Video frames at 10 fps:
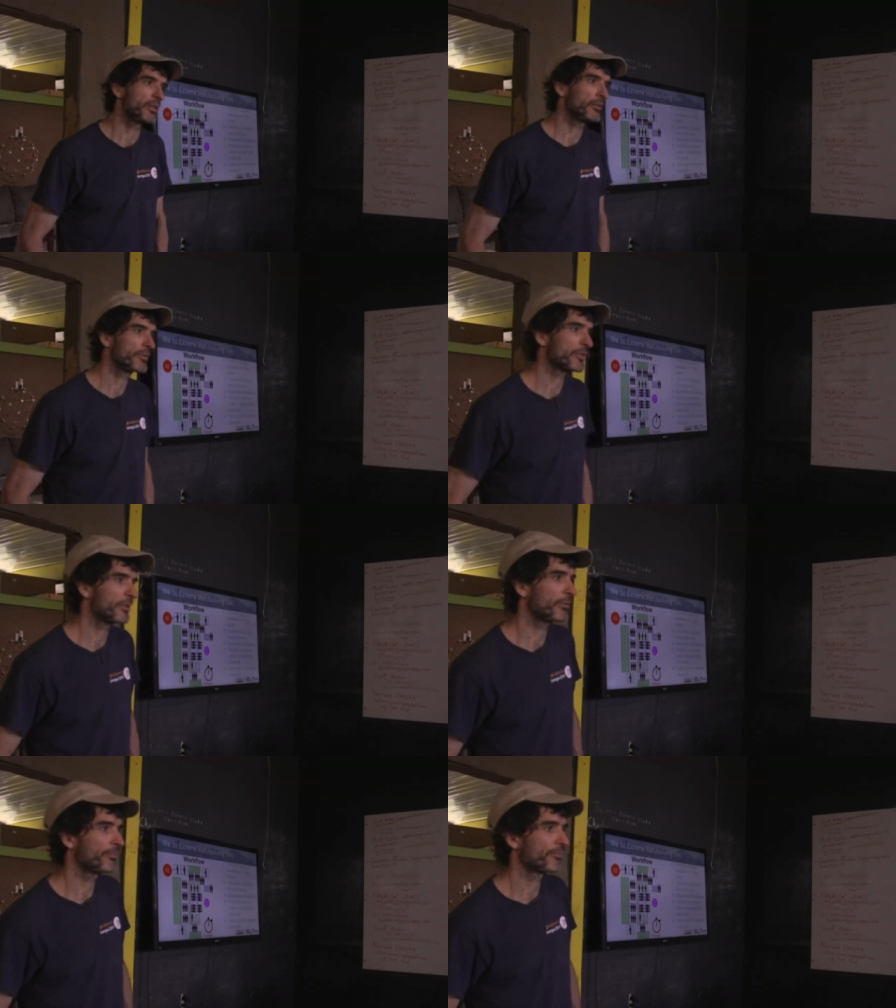Right.
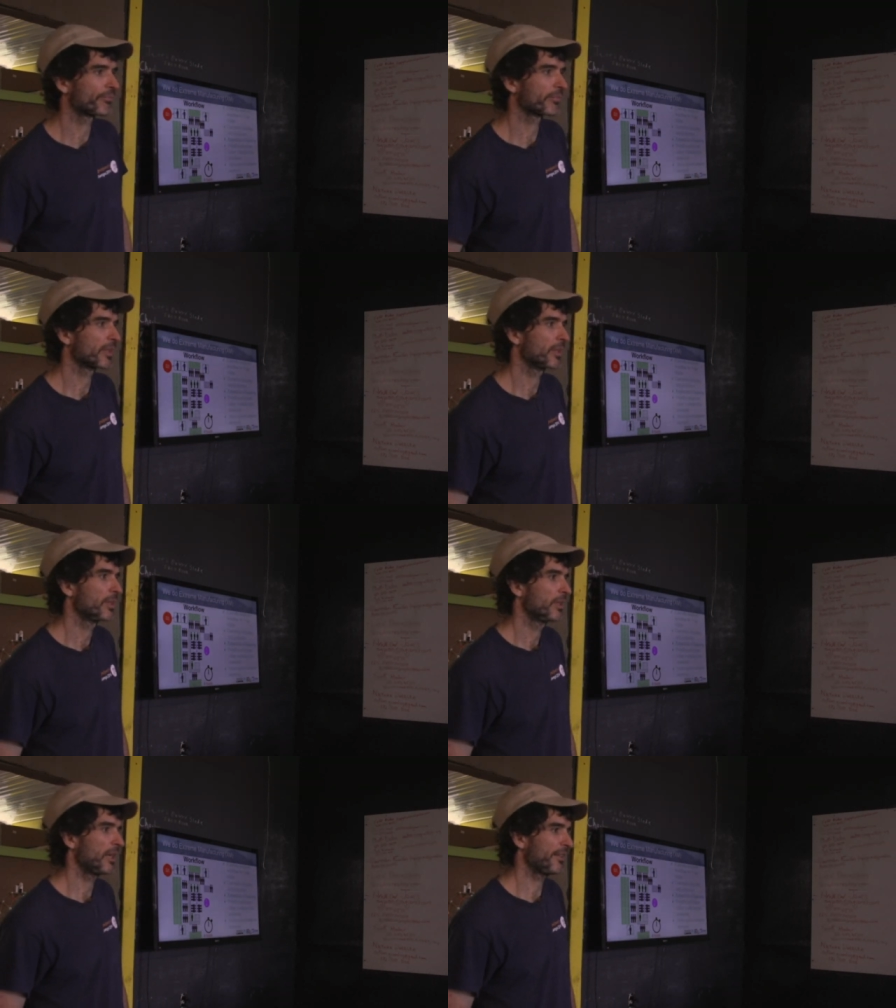So
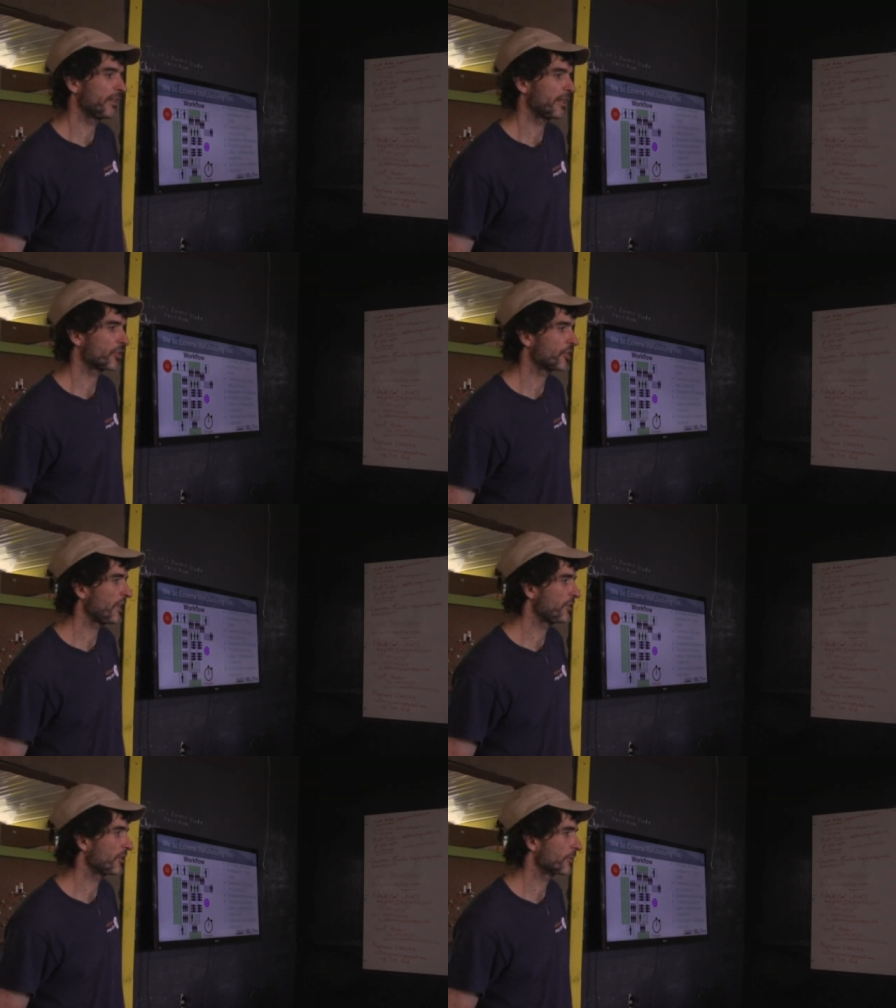I think that's
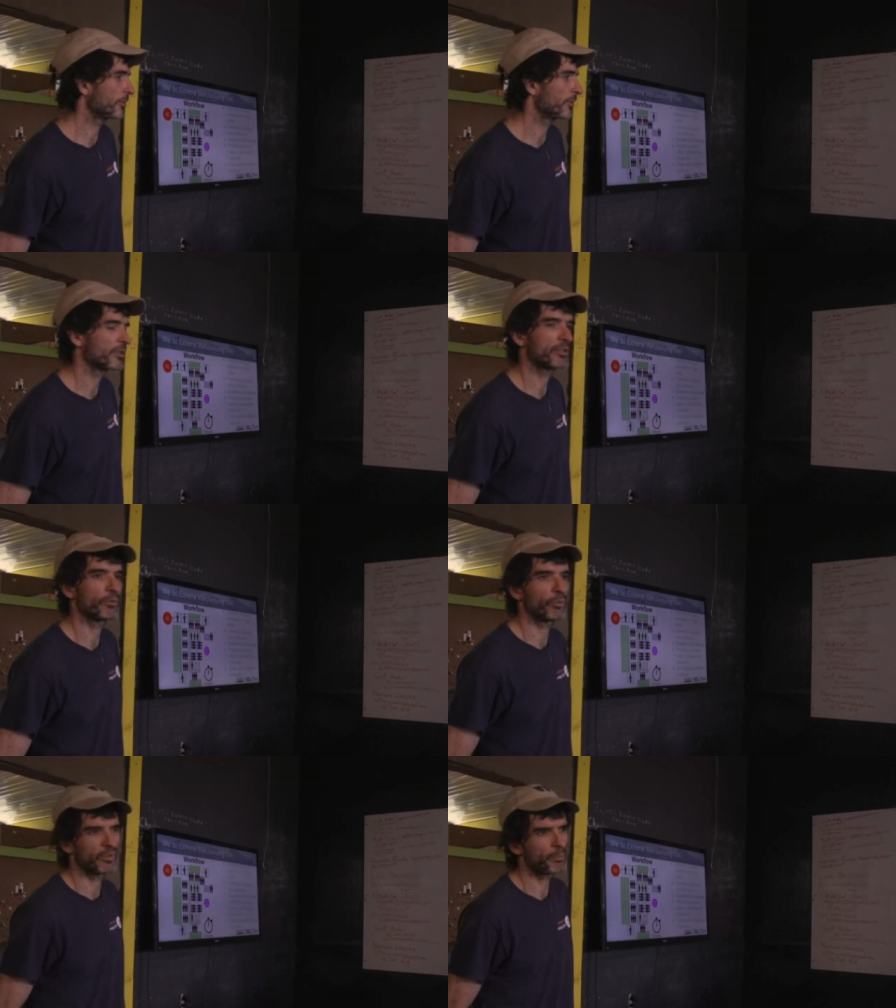changing. So
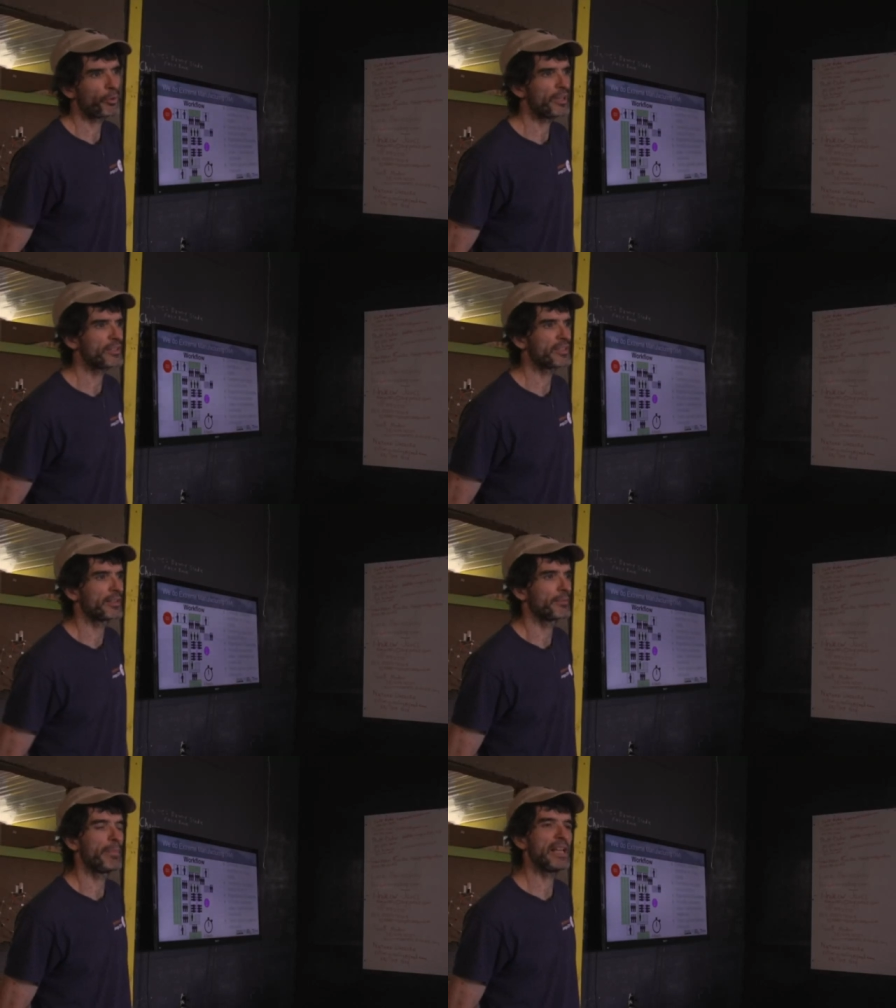the point is
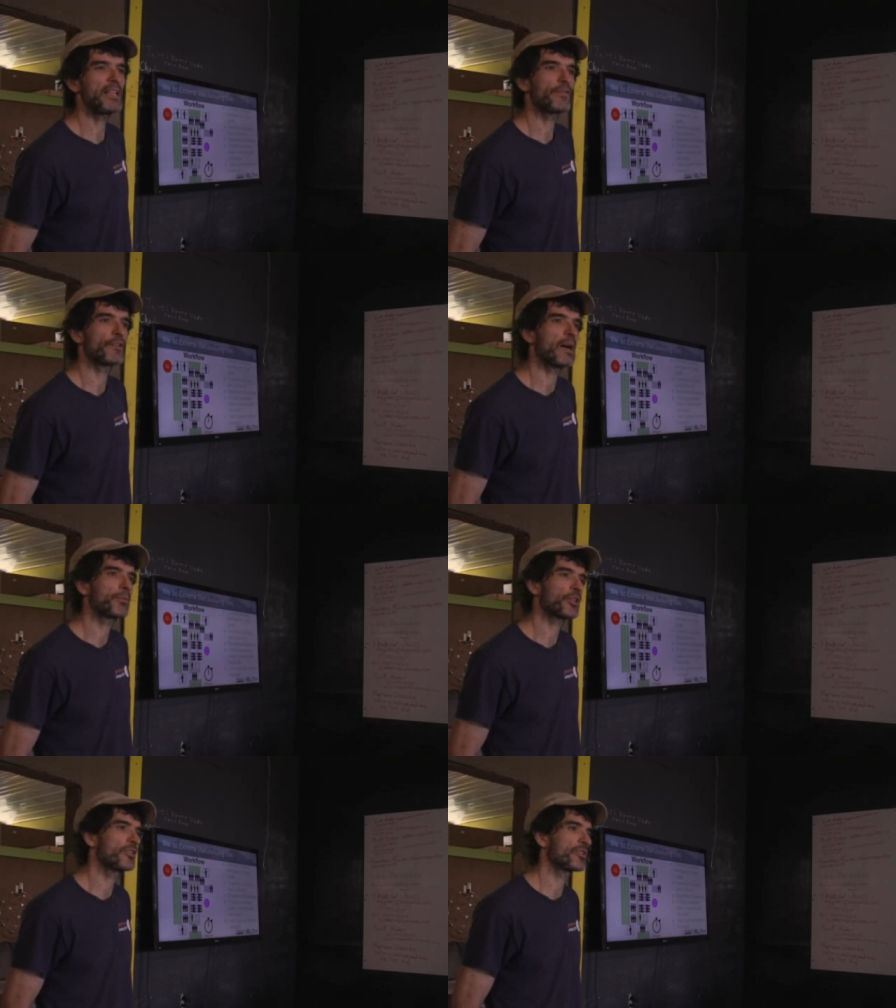that many different
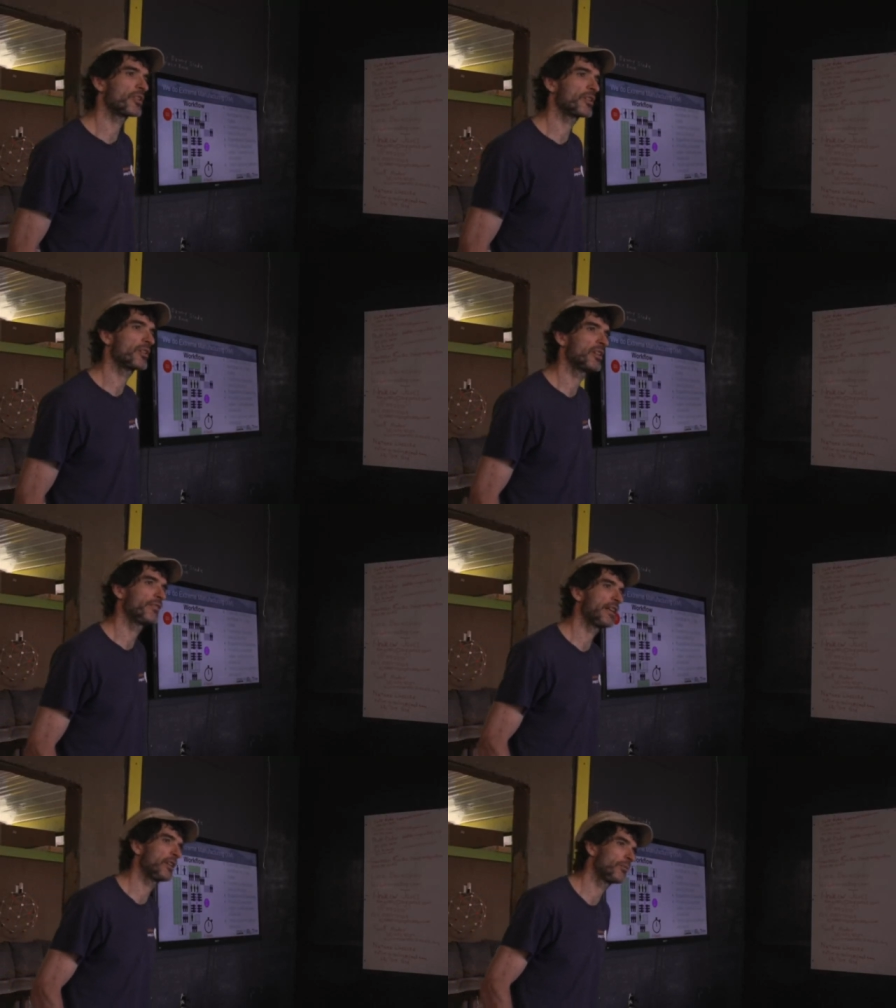options are
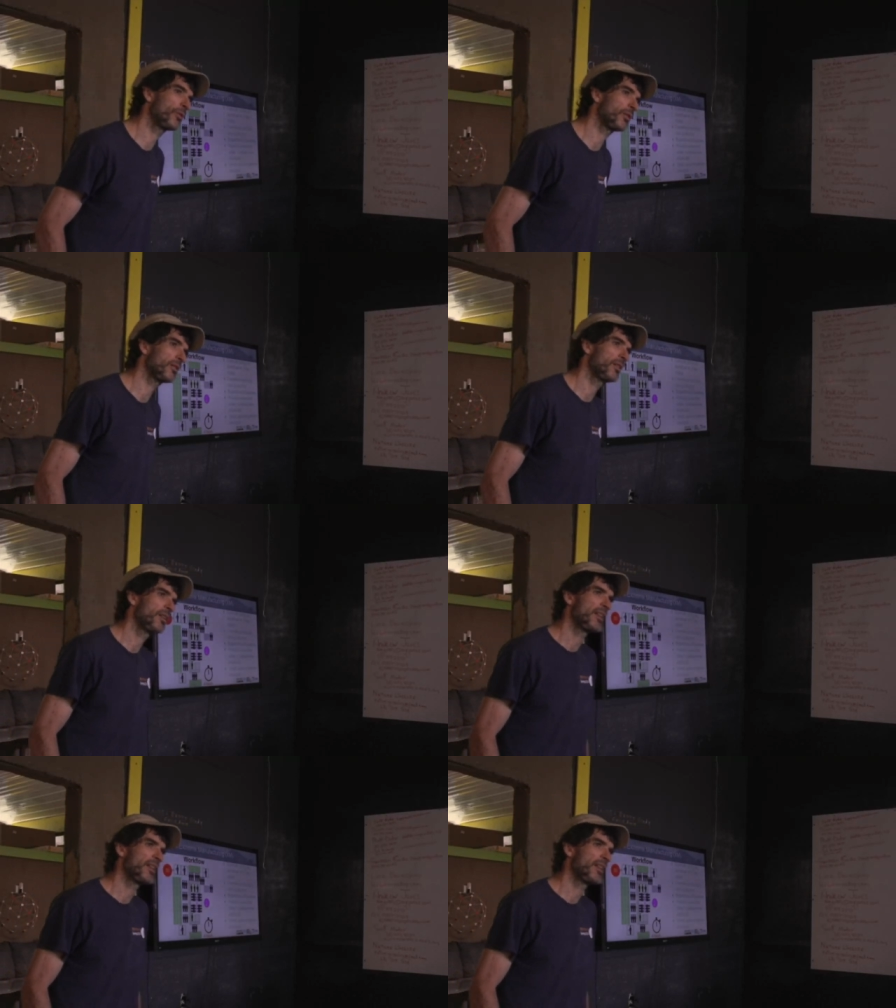available